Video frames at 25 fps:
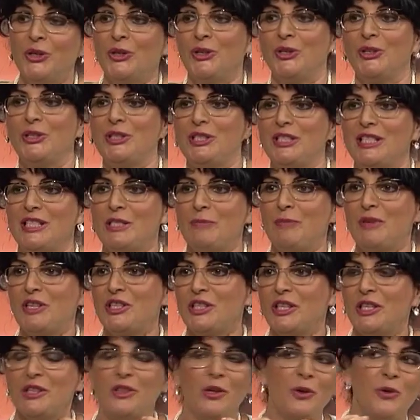good,
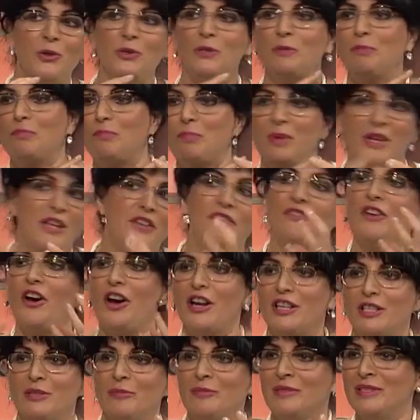especially those B
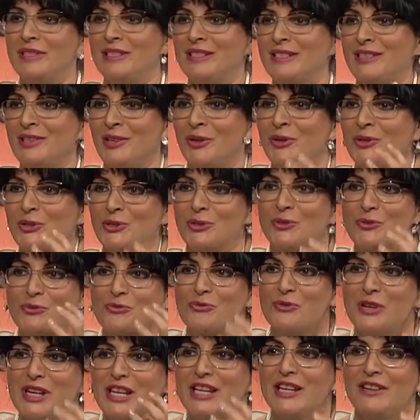vitamins and those
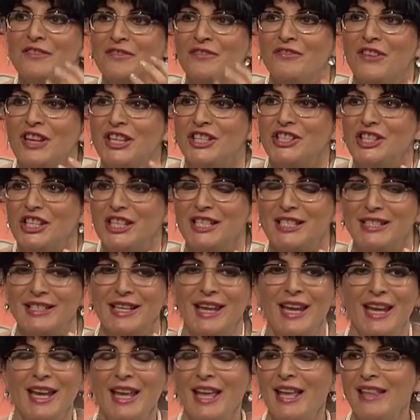green veggies,